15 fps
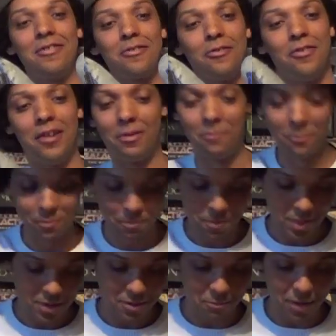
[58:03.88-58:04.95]
destroyed.
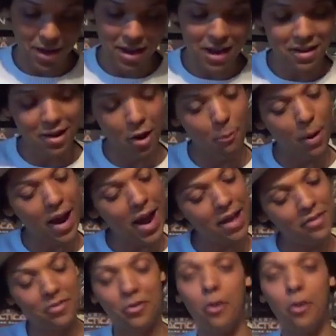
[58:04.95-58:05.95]
My, you know, my S.